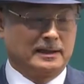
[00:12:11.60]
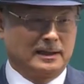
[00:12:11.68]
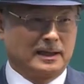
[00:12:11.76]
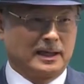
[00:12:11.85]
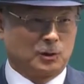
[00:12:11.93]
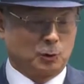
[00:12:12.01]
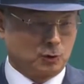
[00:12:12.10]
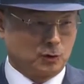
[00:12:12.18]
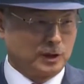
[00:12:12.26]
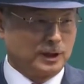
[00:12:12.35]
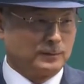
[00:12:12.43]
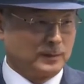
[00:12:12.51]
to
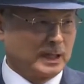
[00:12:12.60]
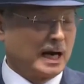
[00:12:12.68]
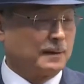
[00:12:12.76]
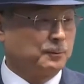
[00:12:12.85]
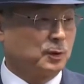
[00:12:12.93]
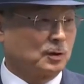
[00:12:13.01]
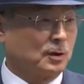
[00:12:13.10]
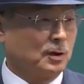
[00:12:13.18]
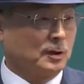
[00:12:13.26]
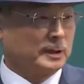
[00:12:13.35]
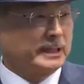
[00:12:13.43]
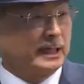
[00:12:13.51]
professors studying this
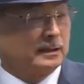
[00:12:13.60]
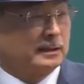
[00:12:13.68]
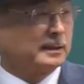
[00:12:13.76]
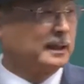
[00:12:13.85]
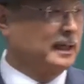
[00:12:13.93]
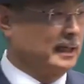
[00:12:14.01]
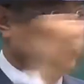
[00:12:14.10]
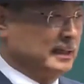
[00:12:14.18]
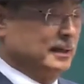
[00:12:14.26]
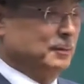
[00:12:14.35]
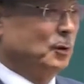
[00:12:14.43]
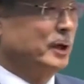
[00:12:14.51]
field of
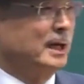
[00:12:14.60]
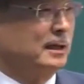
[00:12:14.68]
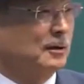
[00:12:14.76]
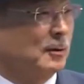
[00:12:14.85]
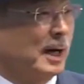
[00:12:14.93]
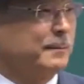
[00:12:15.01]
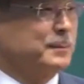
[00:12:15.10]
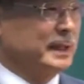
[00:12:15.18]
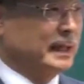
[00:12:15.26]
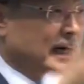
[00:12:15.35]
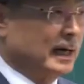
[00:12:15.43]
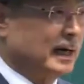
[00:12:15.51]
business administration and
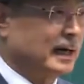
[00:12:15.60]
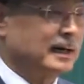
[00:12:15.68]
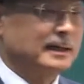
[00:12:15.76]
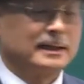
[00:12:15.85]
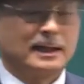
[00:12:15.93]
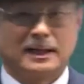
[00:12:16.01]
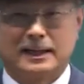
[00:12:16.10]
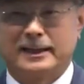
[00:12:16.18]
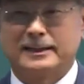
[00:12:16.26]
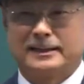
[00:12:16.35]
management as well.